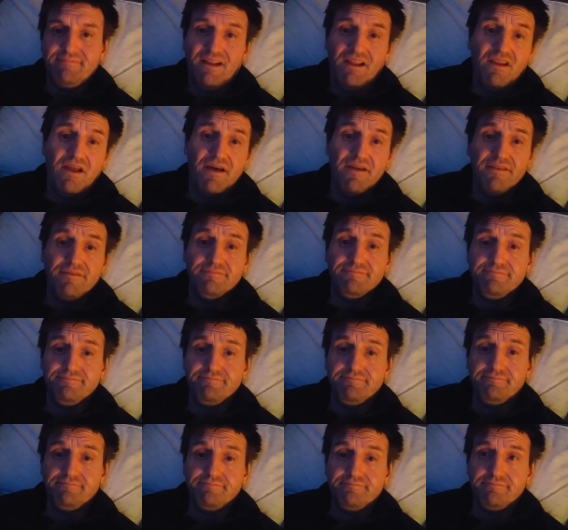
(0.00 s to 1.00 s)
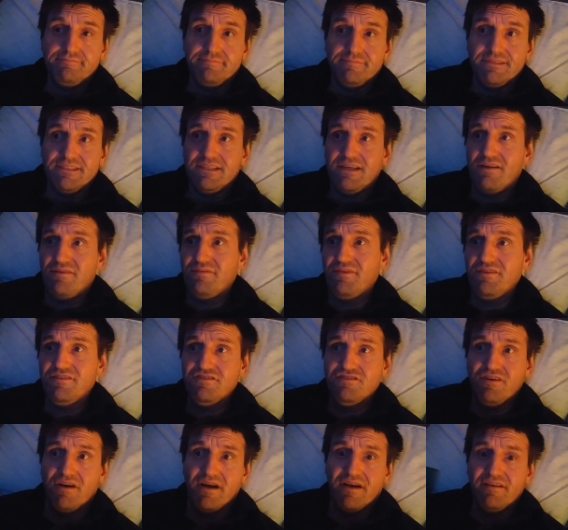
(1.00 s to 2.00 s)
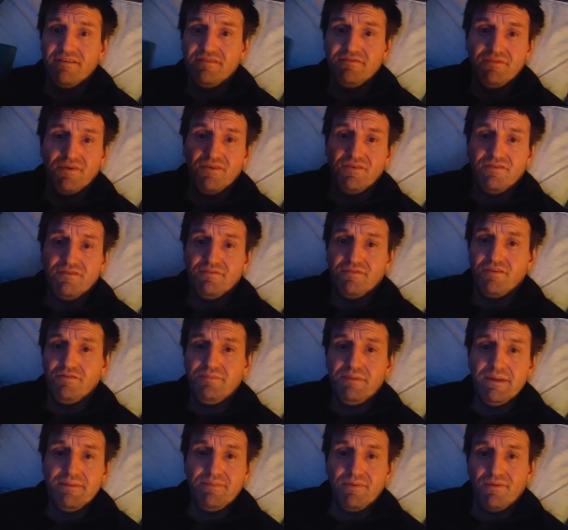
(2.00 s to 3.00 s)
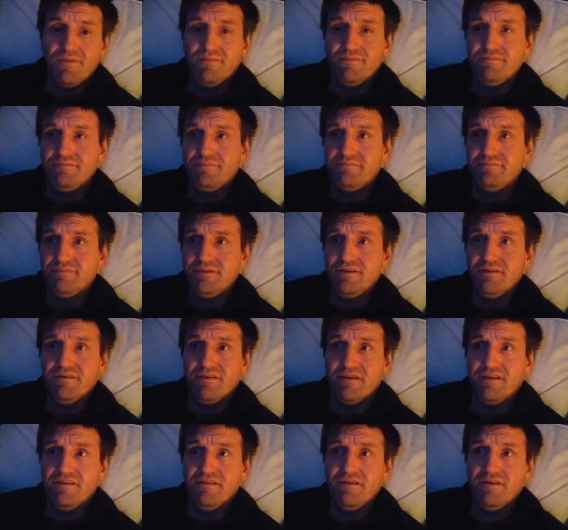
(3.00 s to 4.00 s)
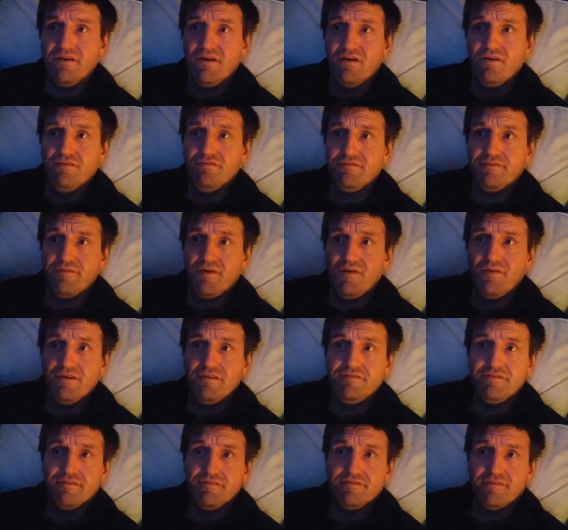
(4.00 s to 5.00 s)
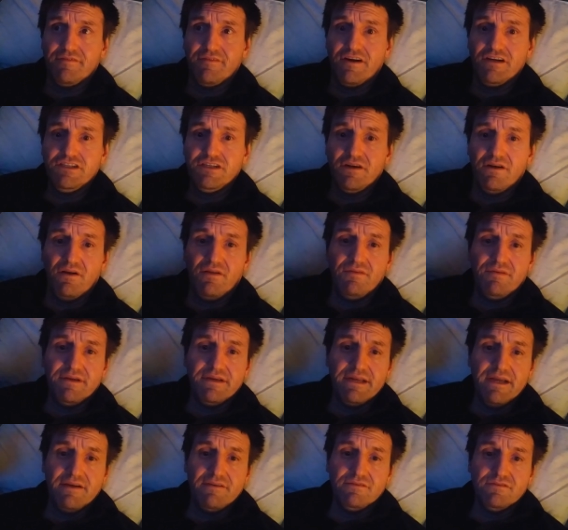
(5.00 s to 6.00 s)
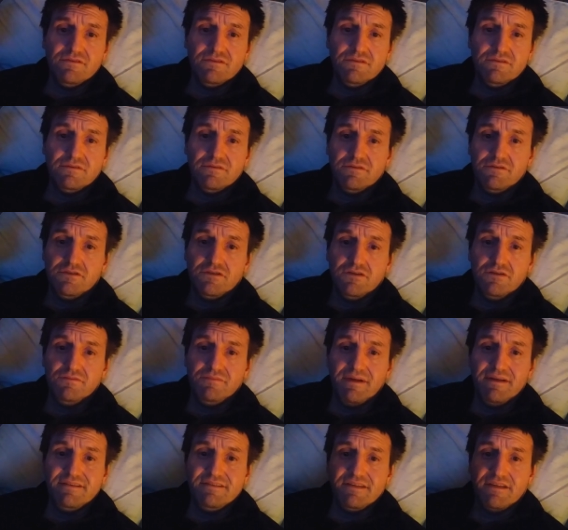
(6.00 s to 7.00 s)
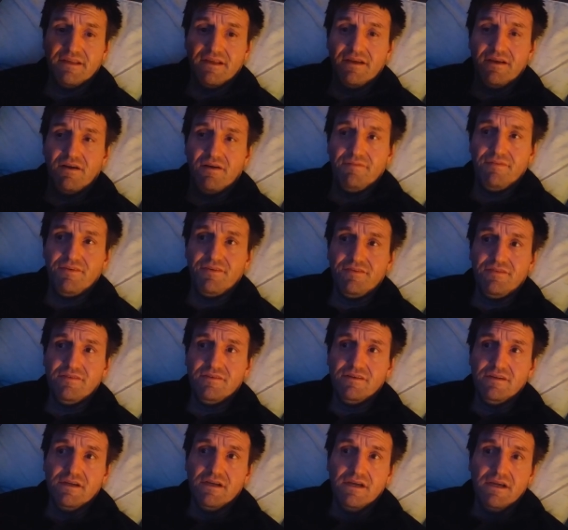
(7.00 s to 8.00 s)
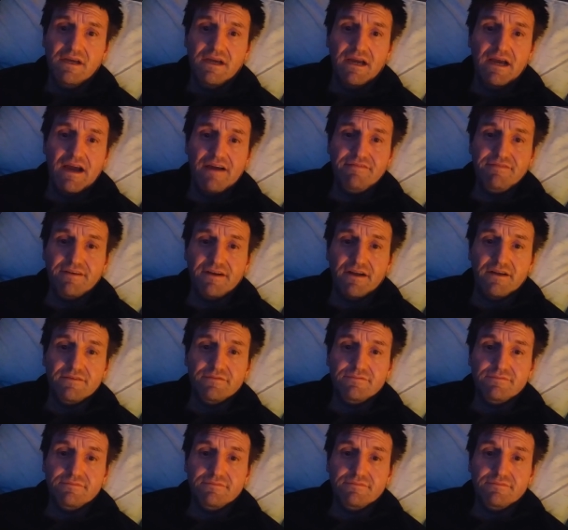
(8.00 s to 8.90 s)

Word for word: A lot of them. It's how most drugs, most most people, you know, you can go from all the way from, from Russia all the way down to basically almost Africa.